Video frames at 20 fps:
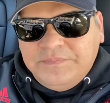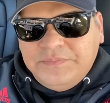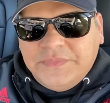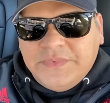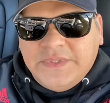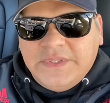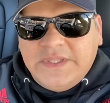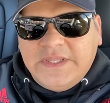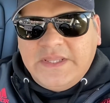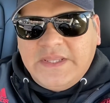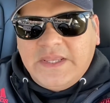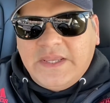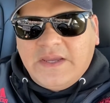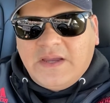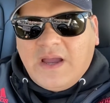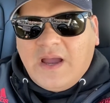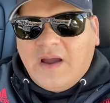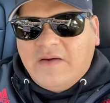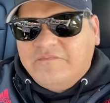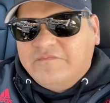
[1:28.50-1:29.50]
the
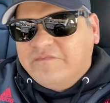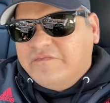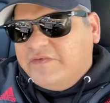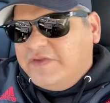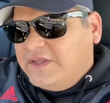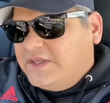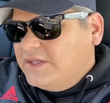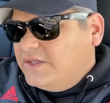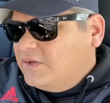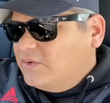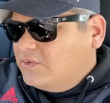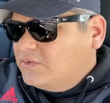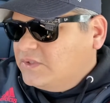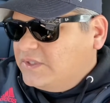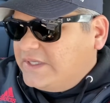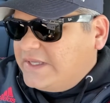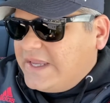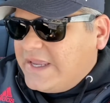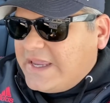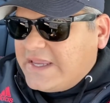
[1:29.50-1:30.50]
Humvee or
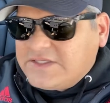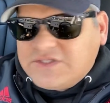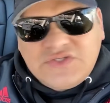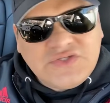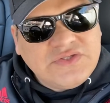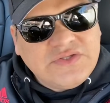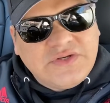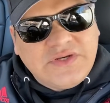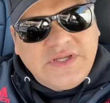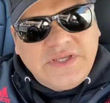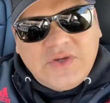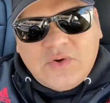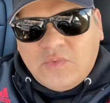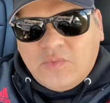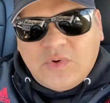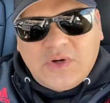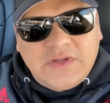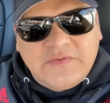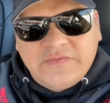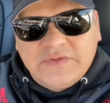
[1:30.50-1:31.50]
the H3 or
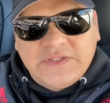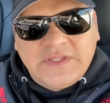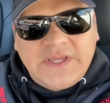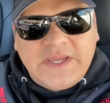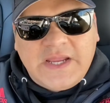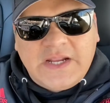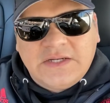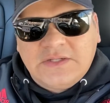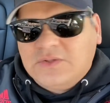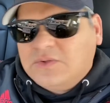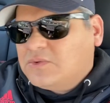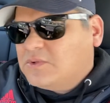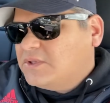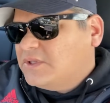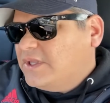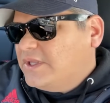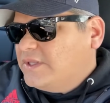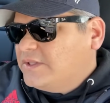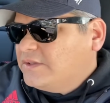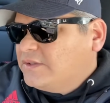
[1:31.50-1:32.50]
whatever they had those
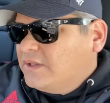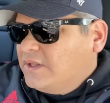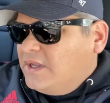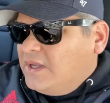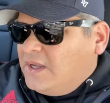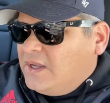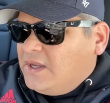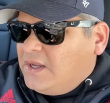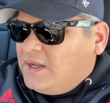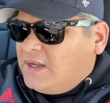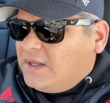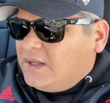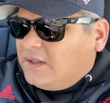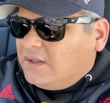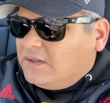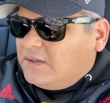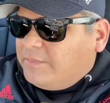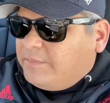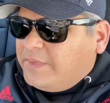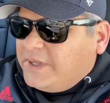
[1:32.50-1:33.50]
days.
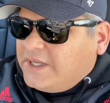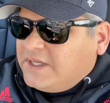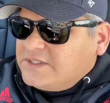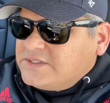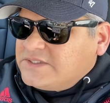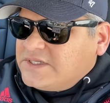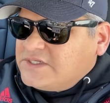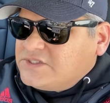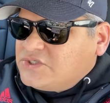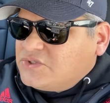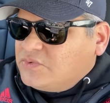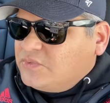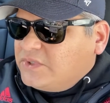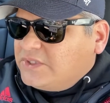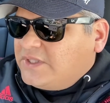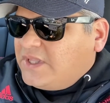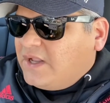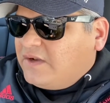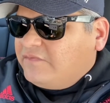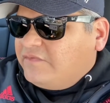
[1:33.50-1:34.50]
The biggest issue
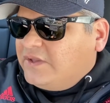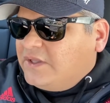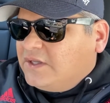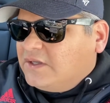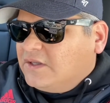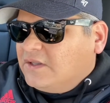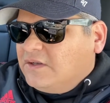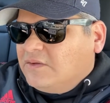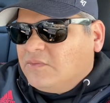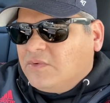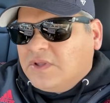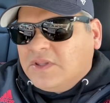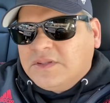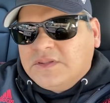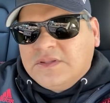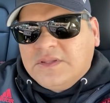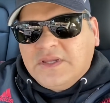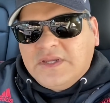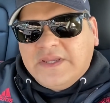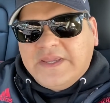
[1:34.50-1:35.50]
with that vehicle
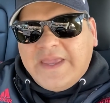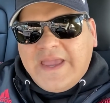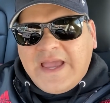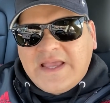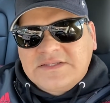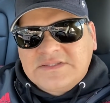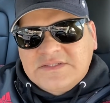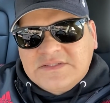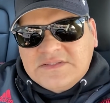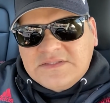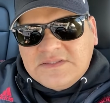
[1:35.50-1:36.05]
was the gas